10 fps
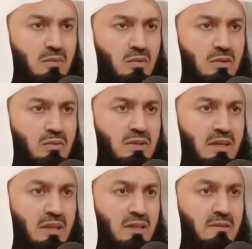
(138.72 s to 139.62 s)
more than 2
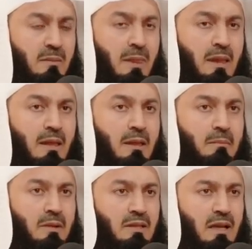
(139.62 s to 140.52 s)
decades.
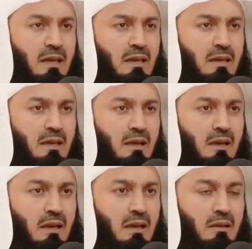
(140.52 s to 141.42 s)
But
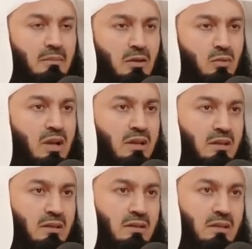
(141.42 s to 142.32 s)
my
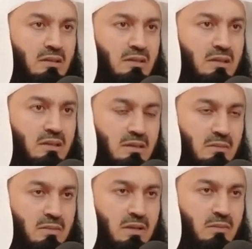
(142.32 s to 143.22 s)
work is in
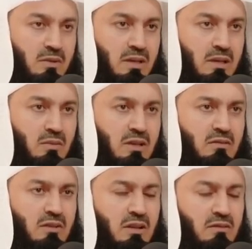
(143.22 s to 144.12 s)
Zimbabwe, and
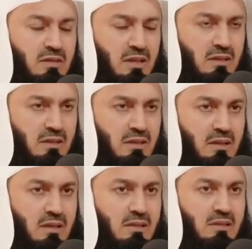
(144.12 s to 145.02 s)
whatever I've done
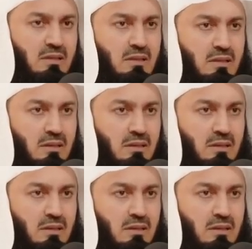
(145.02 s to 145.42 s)
has,